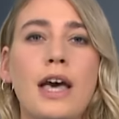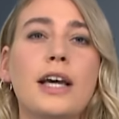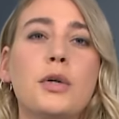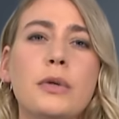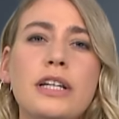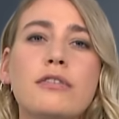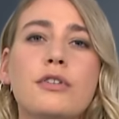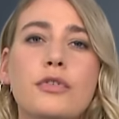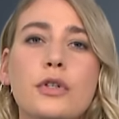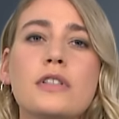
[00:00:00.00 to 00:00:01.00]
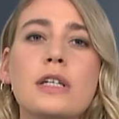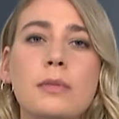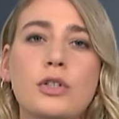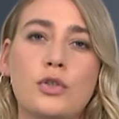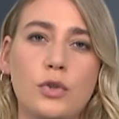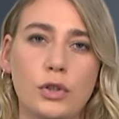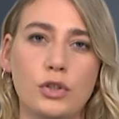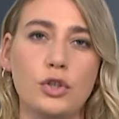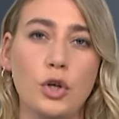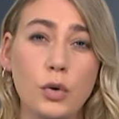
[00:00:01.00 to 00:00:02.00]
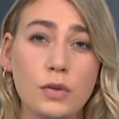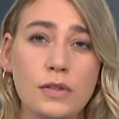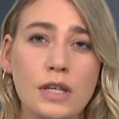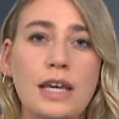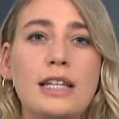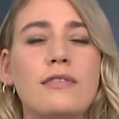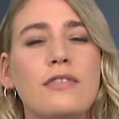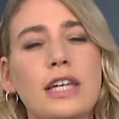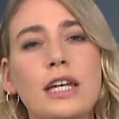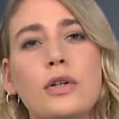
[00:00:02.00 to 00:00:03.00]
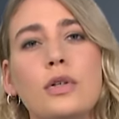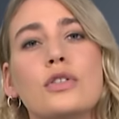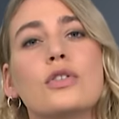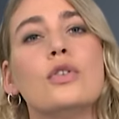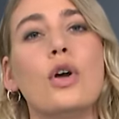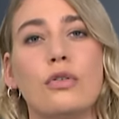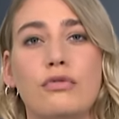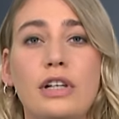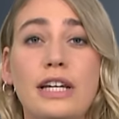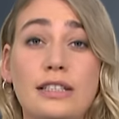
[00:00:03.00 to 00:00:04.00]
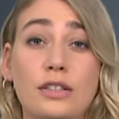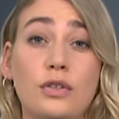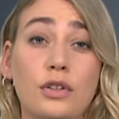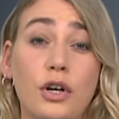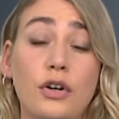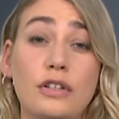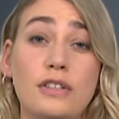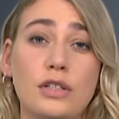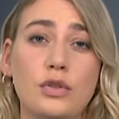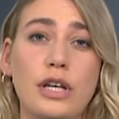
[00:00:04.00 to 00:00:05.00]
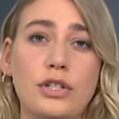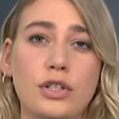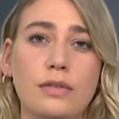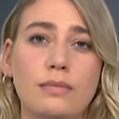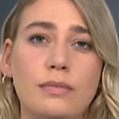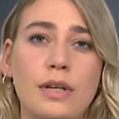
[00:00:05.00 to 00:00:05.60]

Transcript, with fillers: A quick reverse image search shows the video is not related to the current situation.